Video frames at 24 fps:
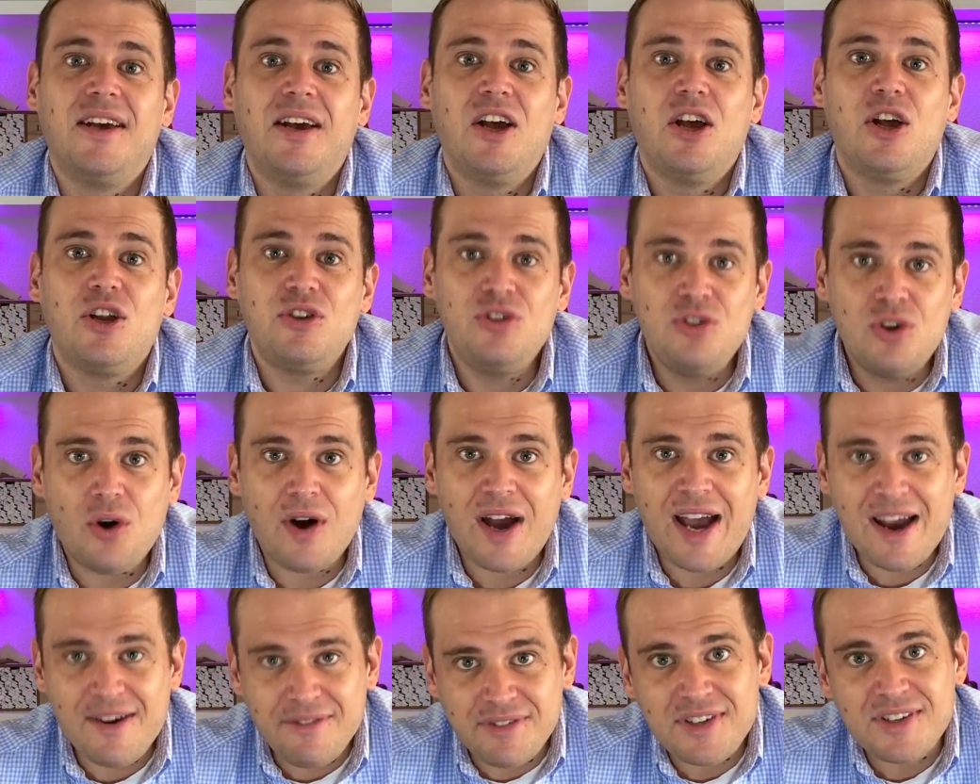not
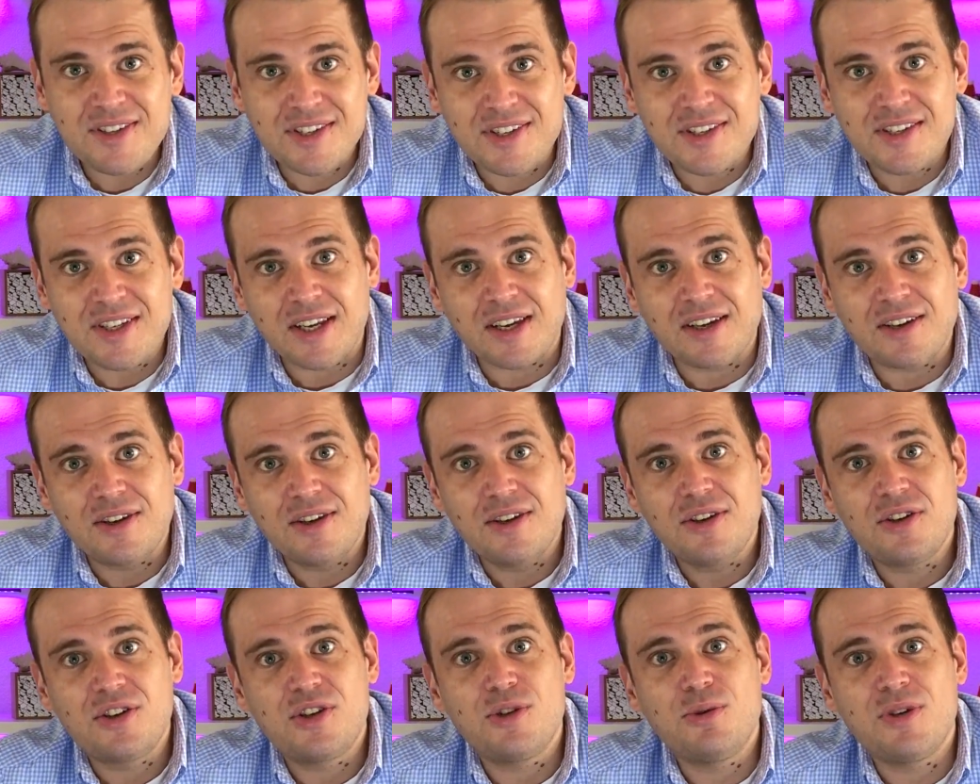having to
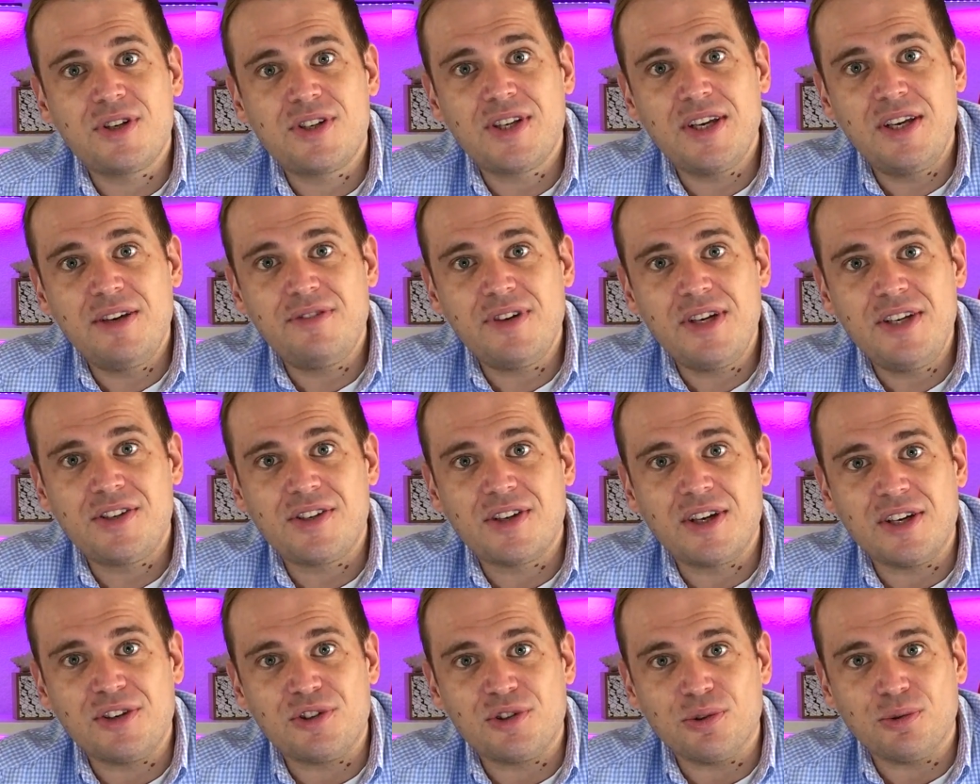stick to a TV
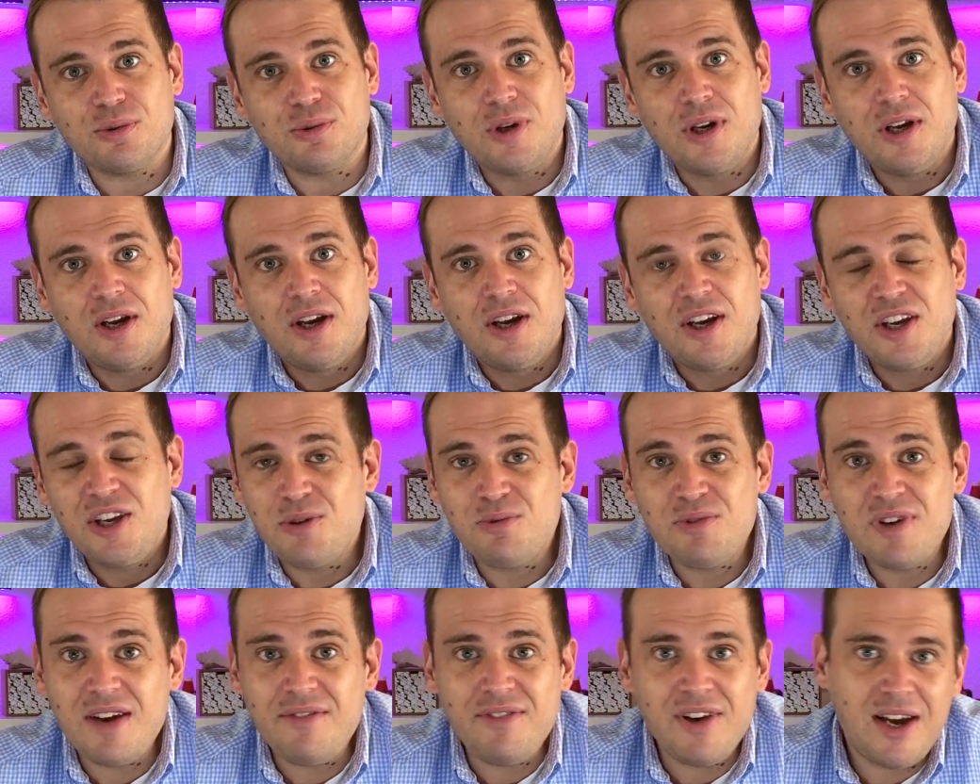schedule. You'll
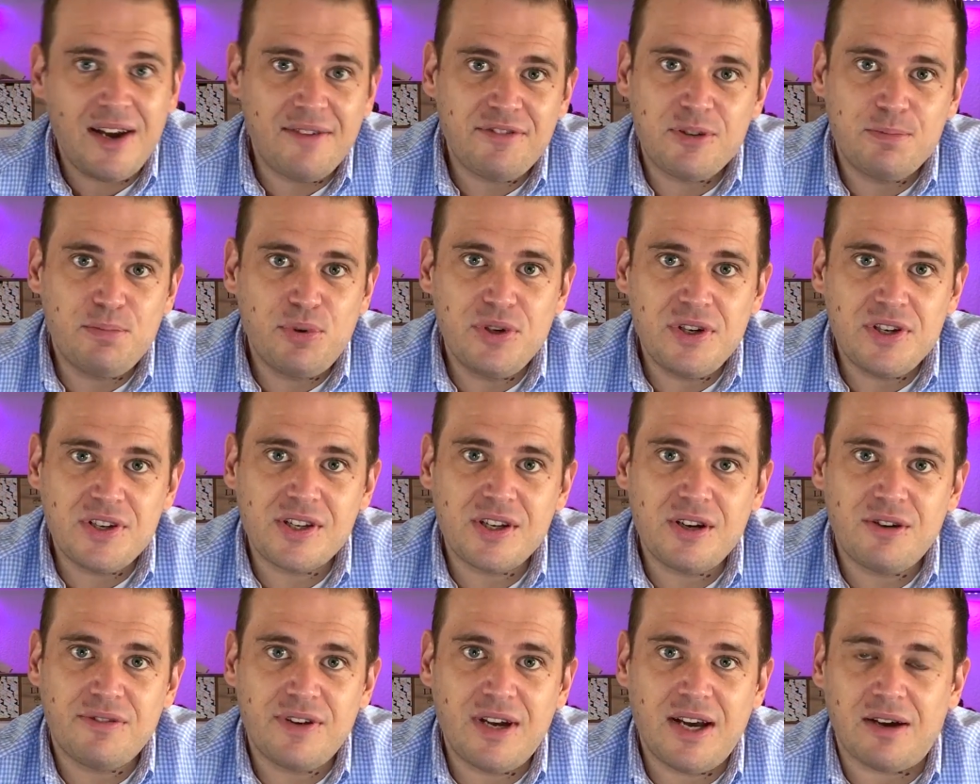never have to put
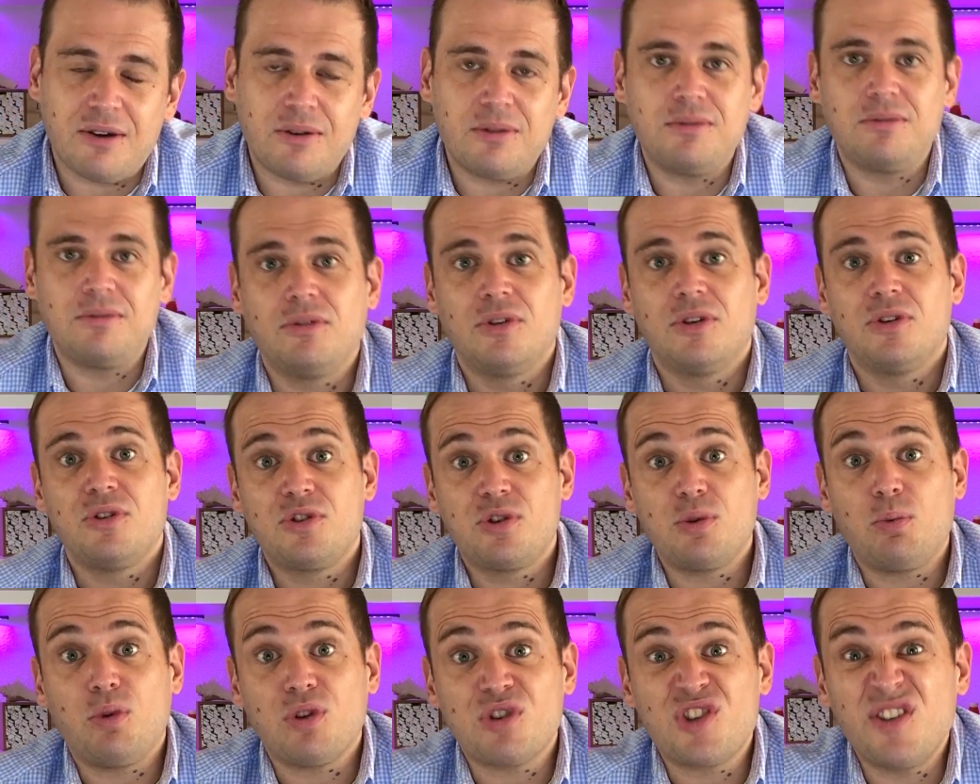yourself out to
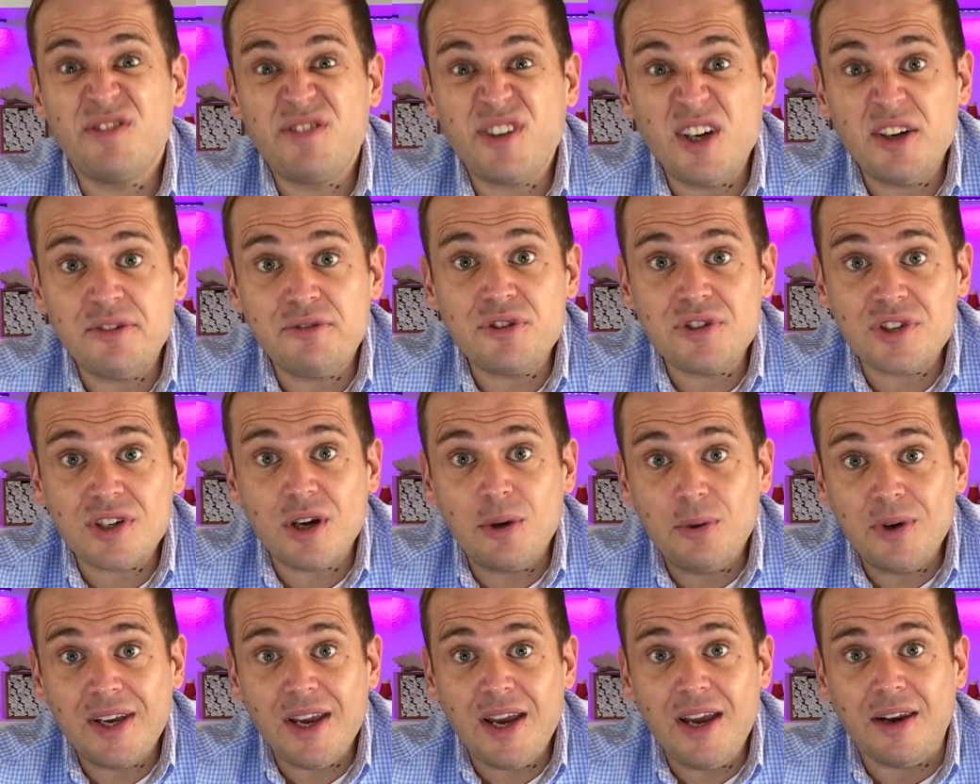watch your favorite show
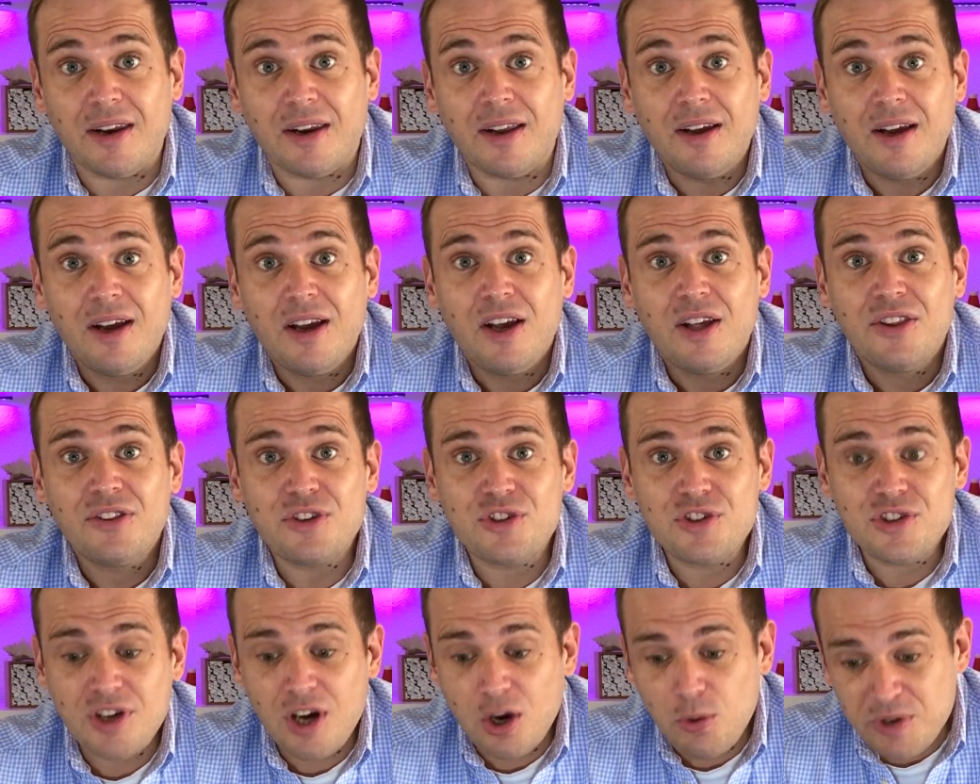again. The
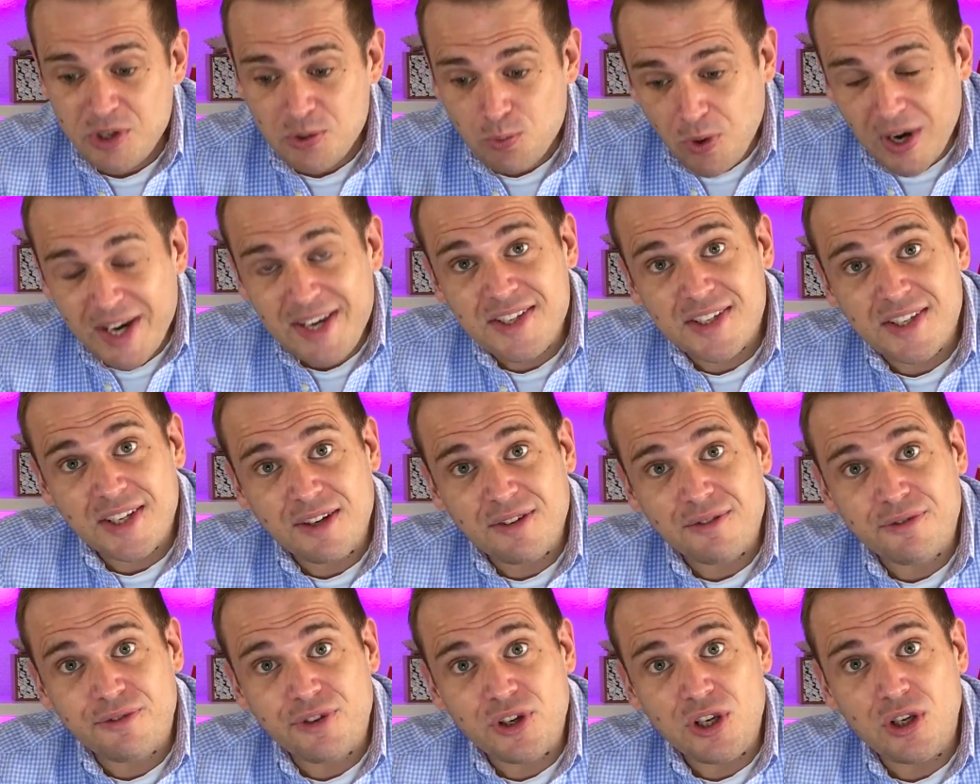show is waiting
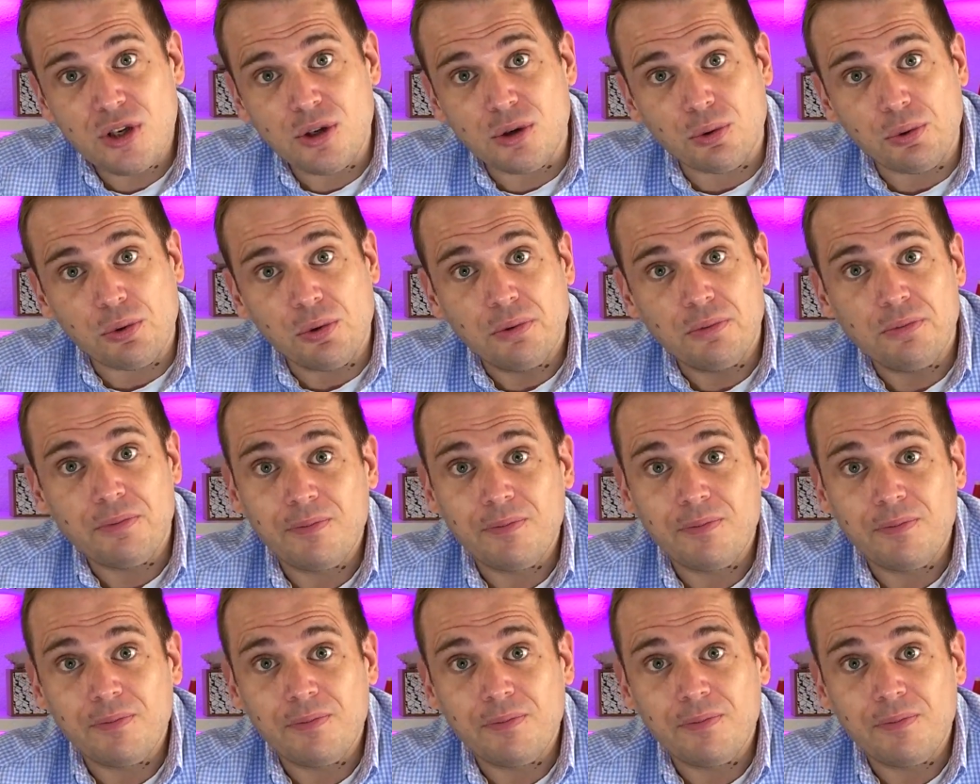for you.